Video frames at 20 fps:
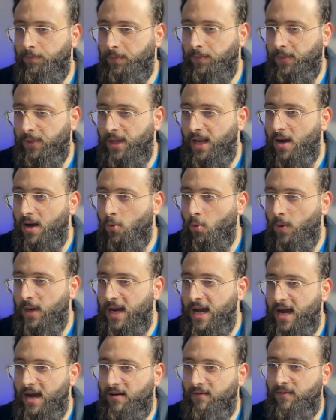Now we
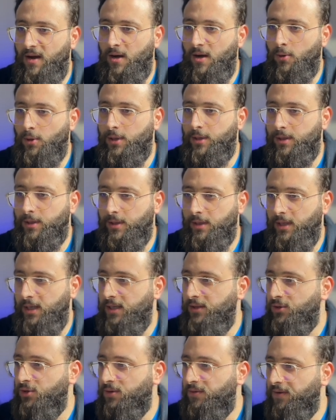have our
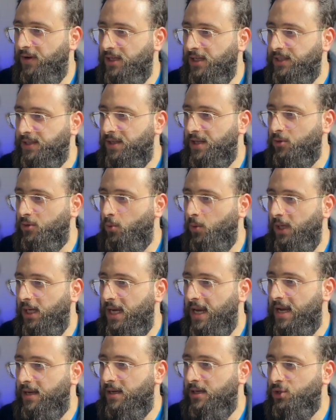interface that we
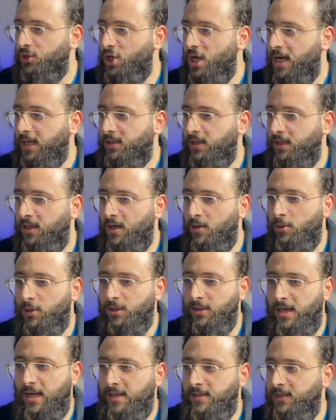can inject in our
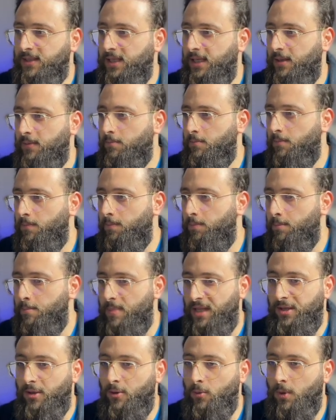tenancy
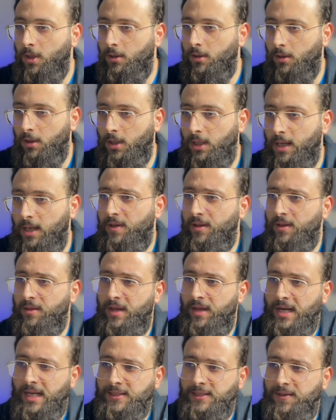middleware. The
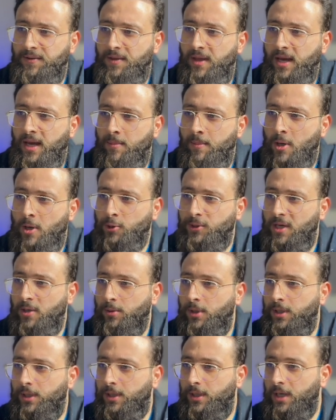nice thing about
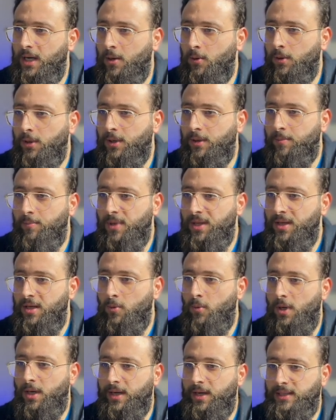our
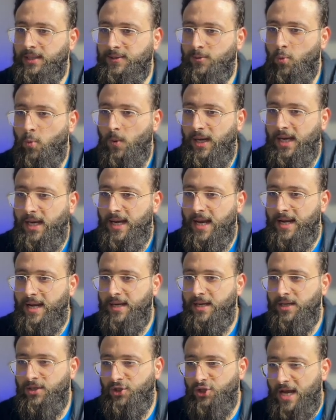middleware is we can
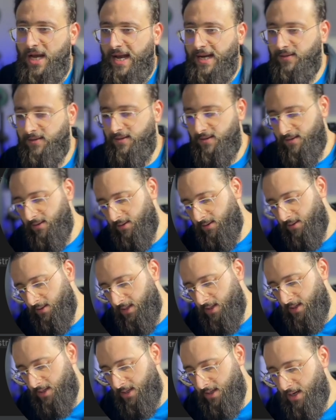inject
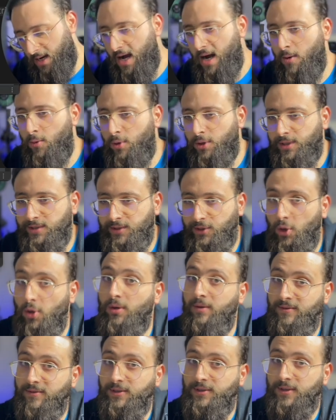our
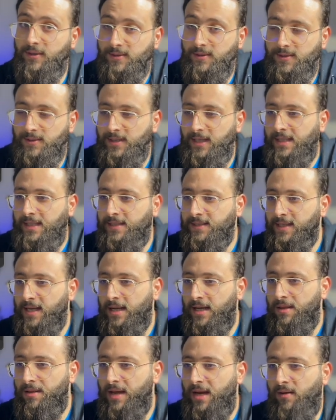services
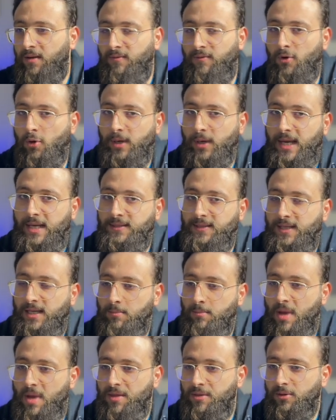inside the invoke async
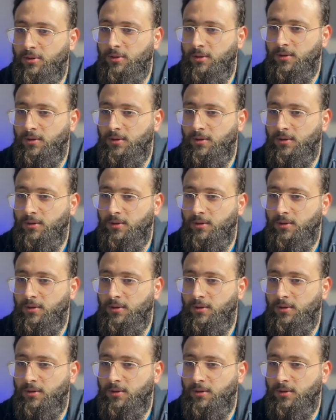method.